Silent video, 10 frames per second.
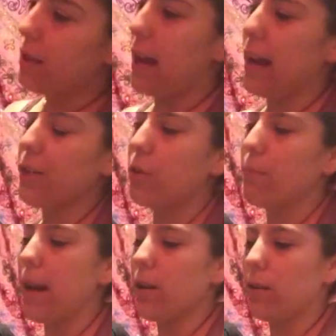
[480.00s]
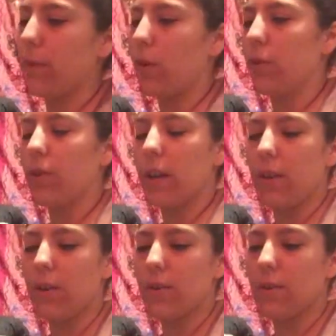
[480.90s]
the actual microphone. Okay,
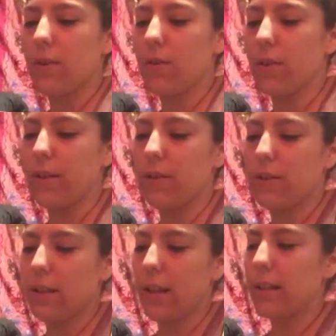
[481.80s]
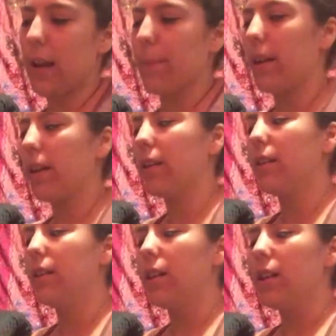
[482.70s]
hold on, there's things happening here.
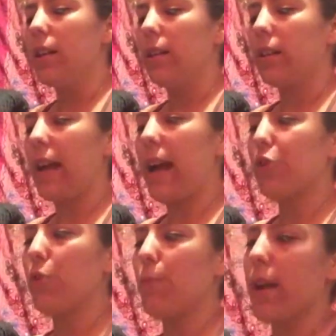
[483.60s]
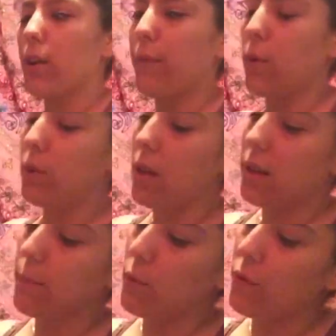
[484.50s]
The actual microphone
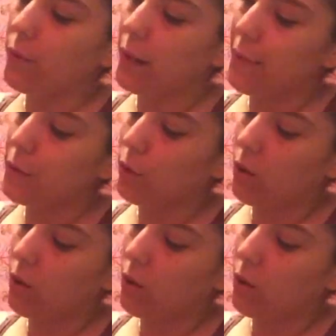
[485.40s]
does move left to